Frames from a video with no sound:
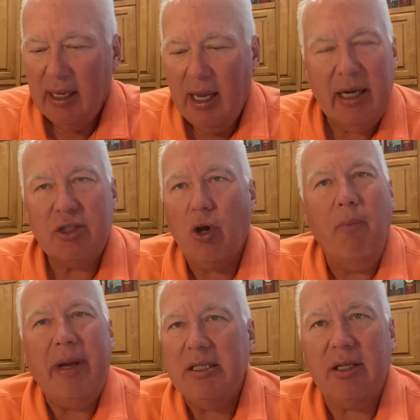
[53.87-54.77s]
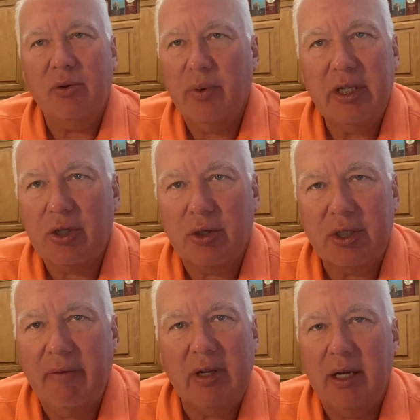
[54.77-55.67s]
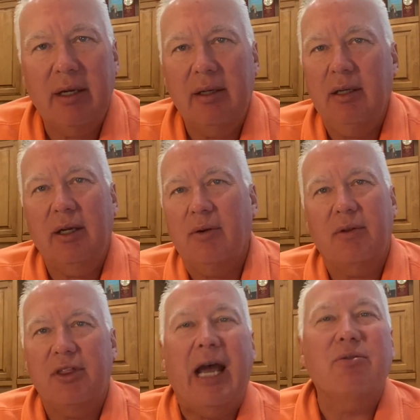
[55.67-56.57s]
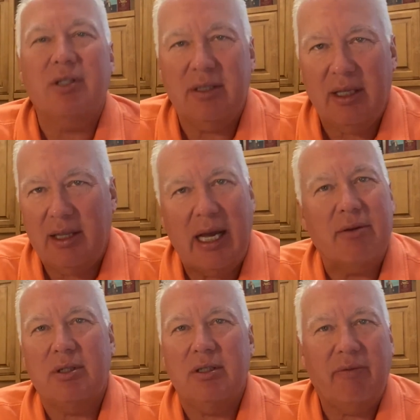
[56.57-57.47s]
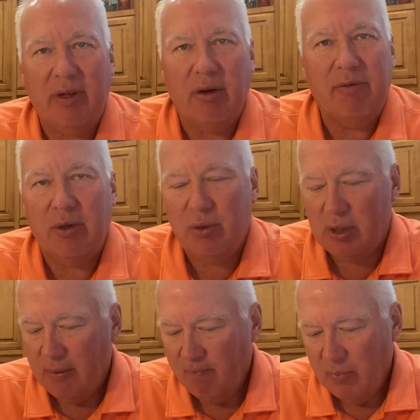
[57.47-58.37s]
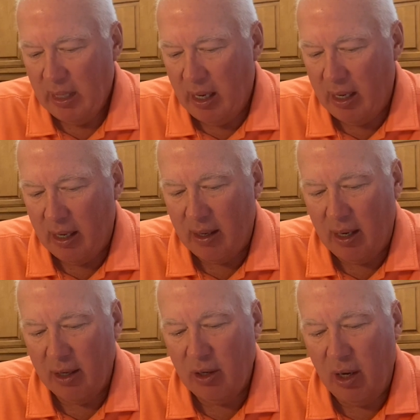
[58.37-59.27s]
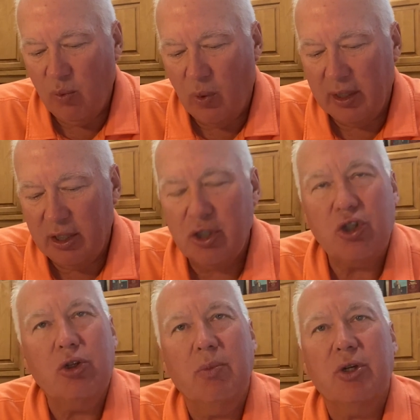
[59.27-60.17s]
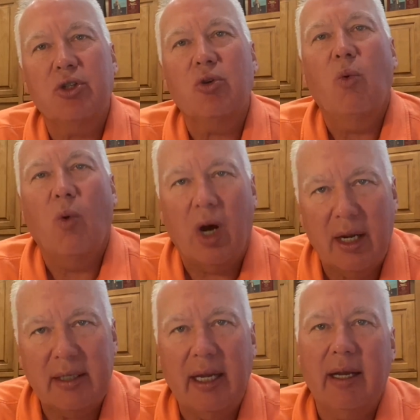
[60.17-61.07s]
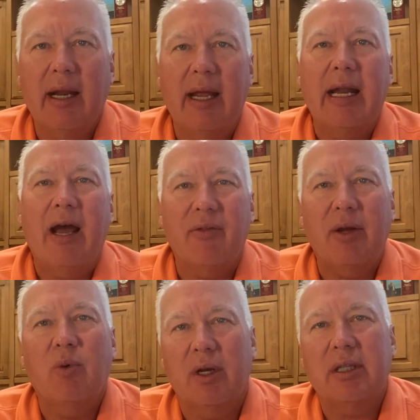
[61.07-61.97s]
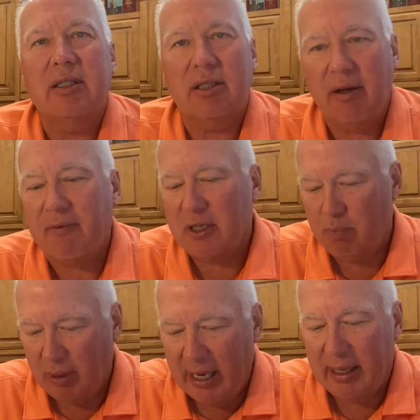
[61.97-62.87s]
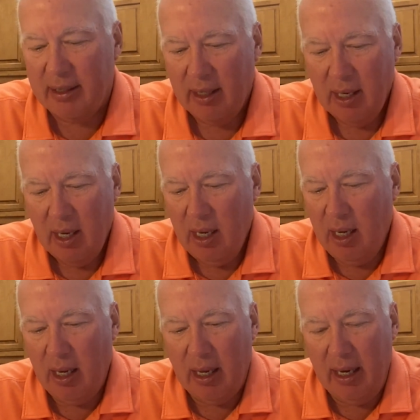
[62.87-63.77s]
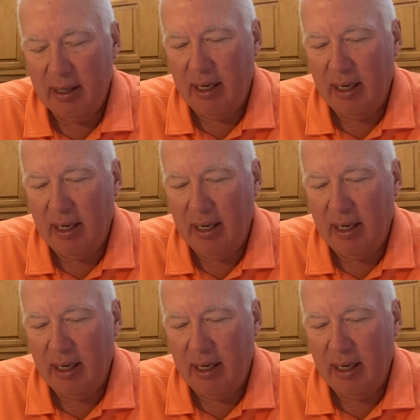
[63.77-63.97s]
and it's all based on research. They've done, thousands and thousands of interviews on what consumers want and how they want this stuff explained. And